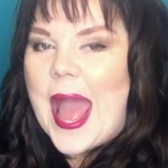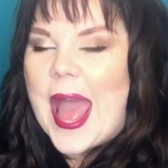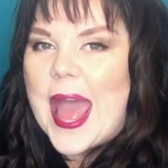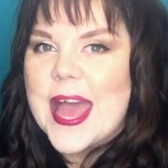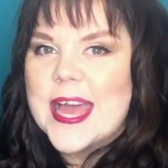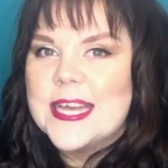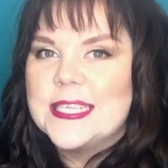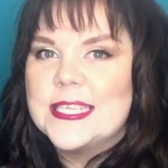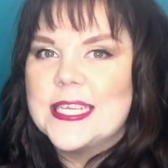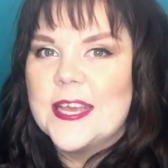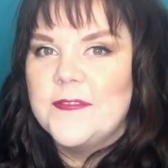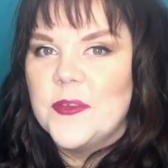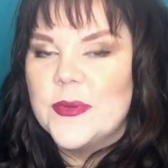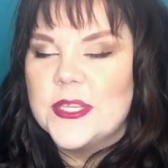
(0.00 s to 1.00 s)
And
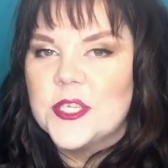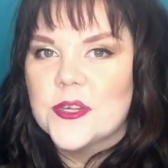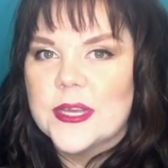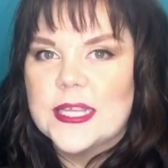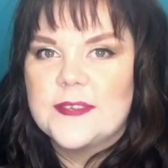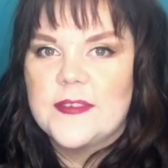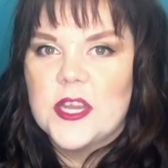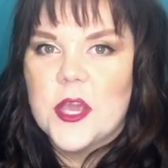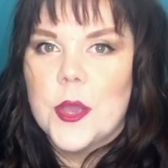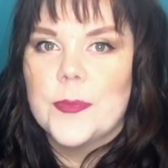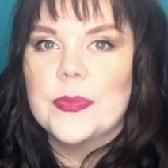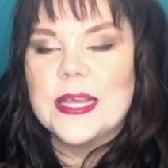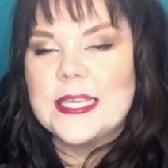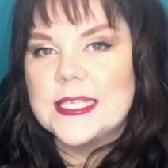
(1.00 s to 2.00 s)
if you enjoyed this video,
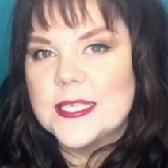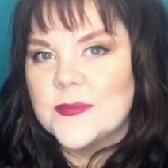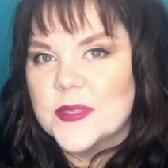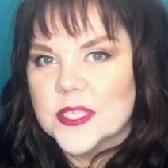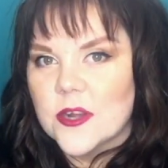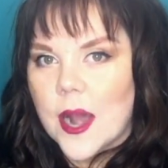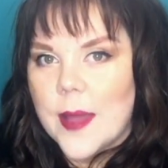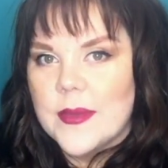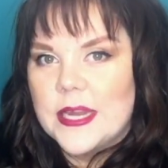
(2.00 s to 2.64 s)
please subscribe